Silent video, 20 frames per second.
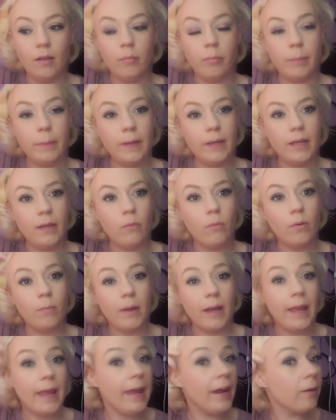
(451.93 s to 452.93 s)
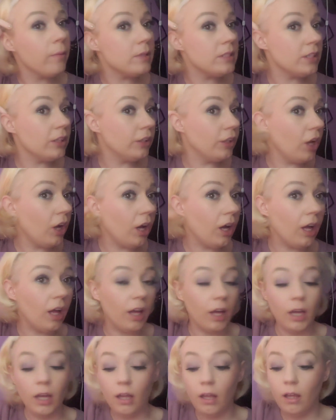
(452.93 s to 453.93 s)
B, when my hair was
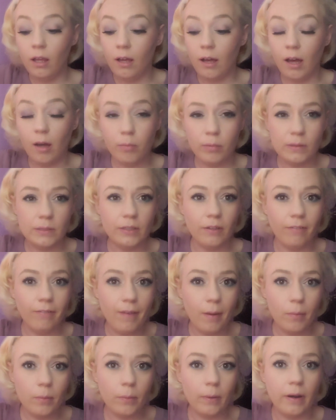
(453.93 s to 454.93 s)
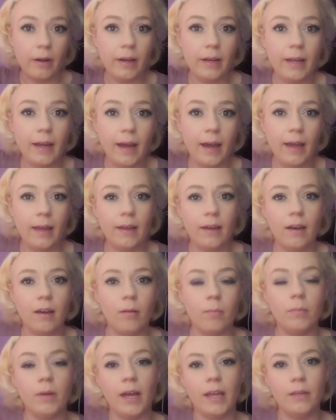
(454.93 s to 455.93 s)
long up until February,
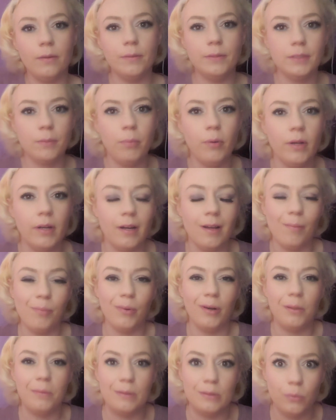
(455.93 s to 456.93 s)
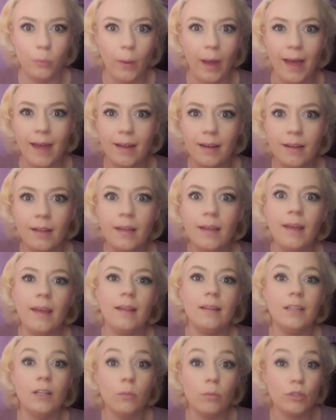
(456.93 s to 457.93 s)
I used to put it up when it was wet,
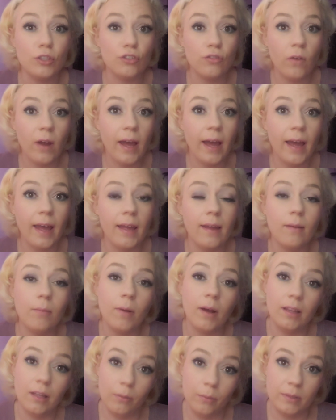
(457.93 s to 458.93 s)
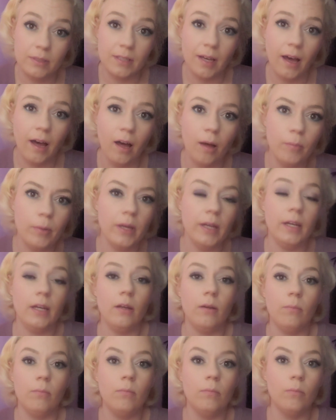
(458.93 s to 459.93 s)
and then it would dry while it was up and
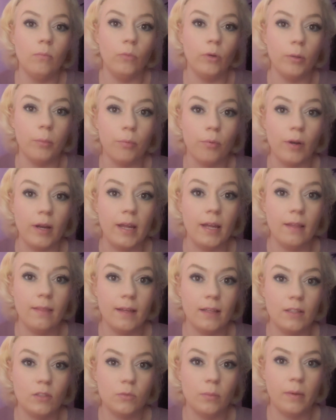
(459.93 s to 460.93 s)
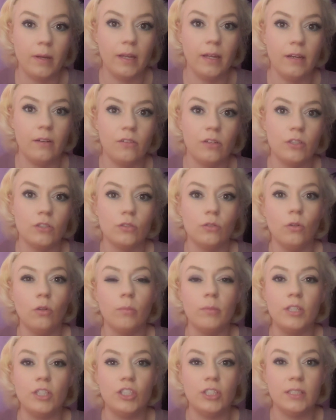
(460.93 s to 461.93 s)
it would break. That's what my hairdresser told
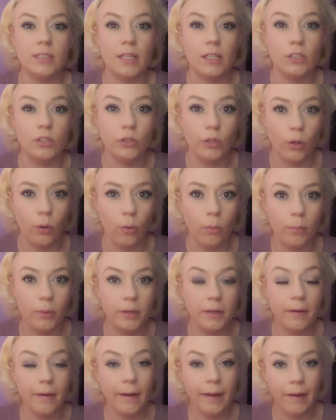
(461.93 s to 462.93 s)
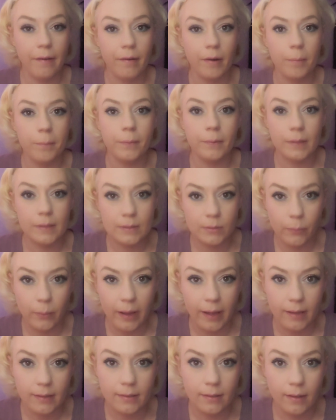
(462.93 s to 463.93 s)
me. She said, don't put your hair up when it's
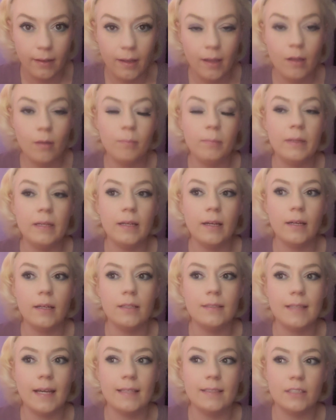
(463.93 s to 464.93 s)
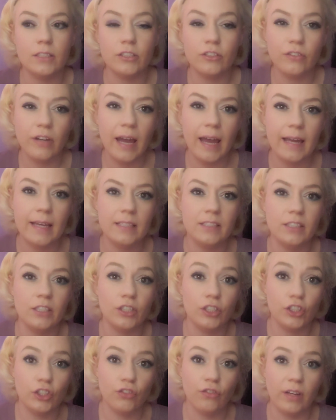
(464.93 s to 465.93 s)
wet, because as it dries, it
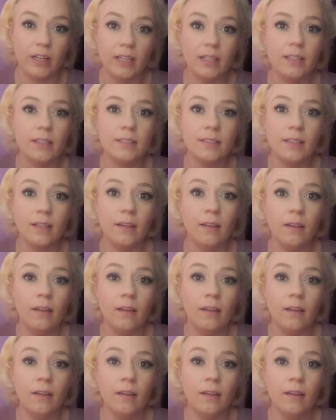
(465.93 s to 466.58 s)
shrinks,